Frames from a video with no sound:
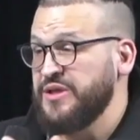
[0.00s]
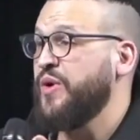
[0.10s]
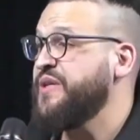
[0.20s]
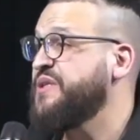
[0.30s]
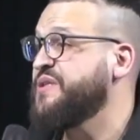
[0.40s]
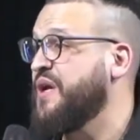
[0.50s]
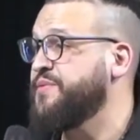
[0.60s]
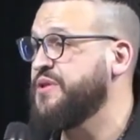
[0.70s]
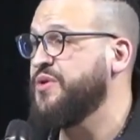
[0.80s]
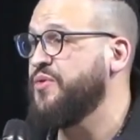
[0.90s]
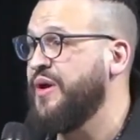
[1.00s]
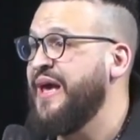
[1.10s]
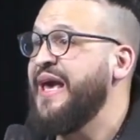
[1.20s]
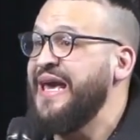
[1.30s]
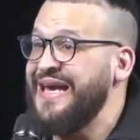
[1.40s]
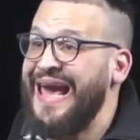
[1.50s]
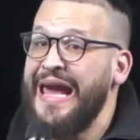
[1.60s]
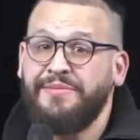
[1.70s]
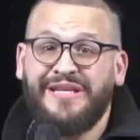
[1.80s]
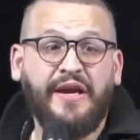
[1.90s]
what did Jesus come to do? He
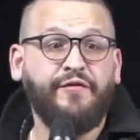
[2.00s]
came to give